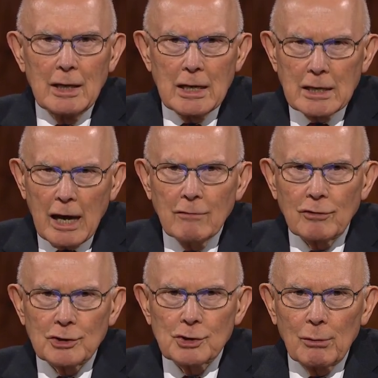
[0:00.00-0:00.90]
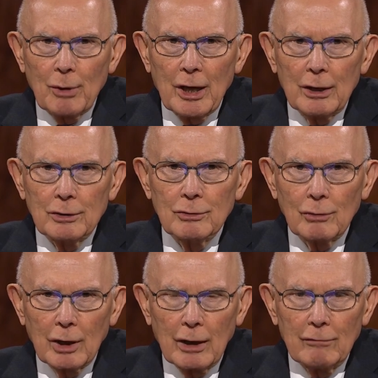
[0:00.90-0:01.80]
He gave this command
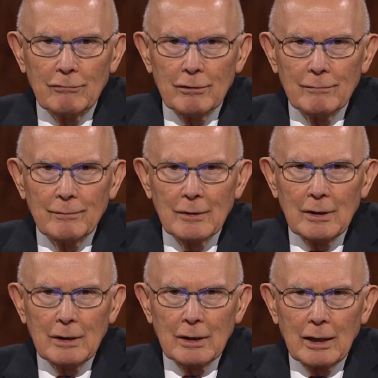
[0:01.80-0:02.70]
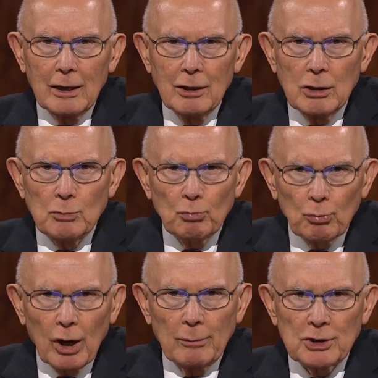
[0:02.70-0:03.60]
to love, and He
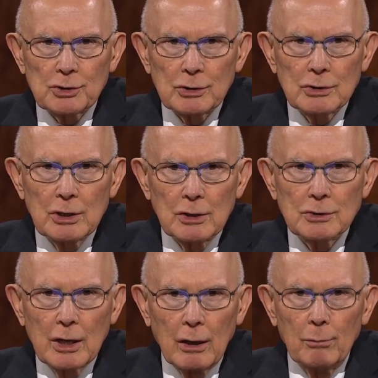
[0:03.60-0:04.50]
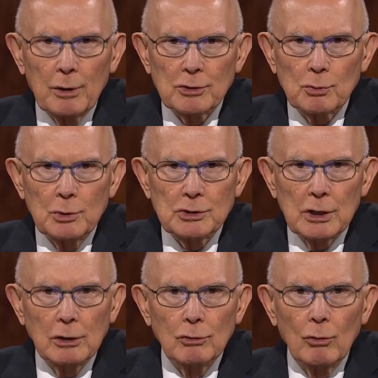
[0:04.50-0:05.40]
promises His help as we
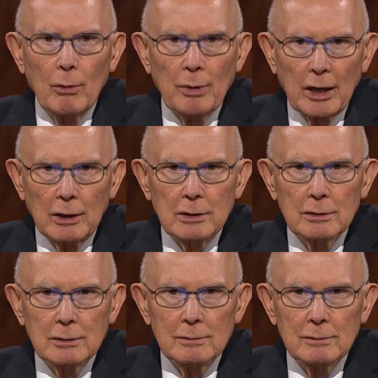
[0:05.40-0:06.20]
seek to obey it.